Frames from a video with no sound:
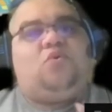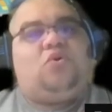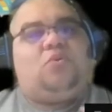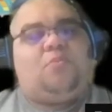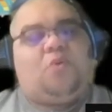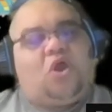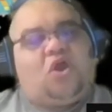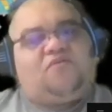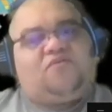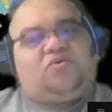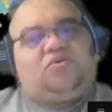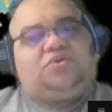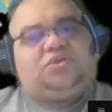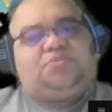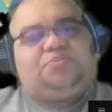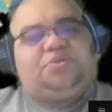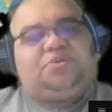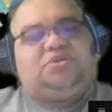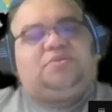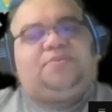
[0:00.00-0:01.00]
Marvel,
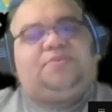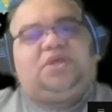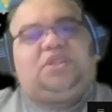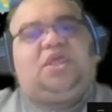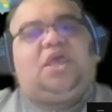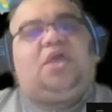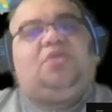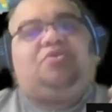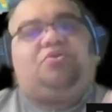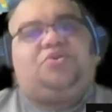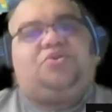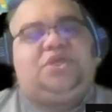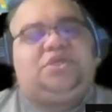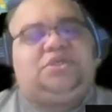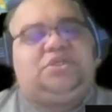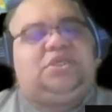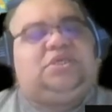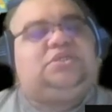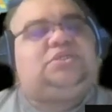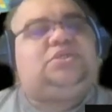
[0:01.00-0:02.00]
specifically under
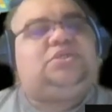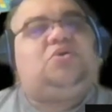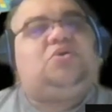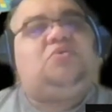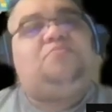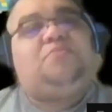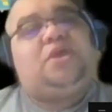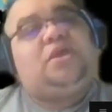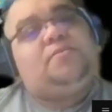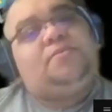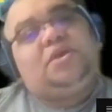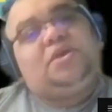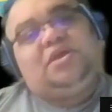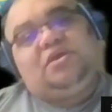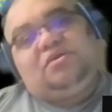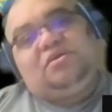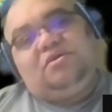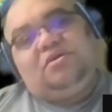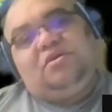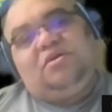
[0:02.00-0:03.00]
Disney. So
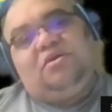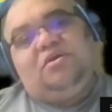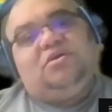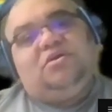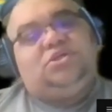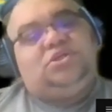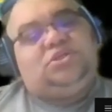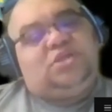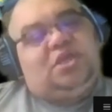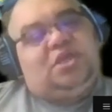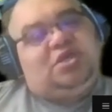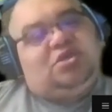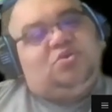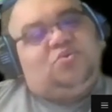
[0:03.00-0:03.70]
maybe they could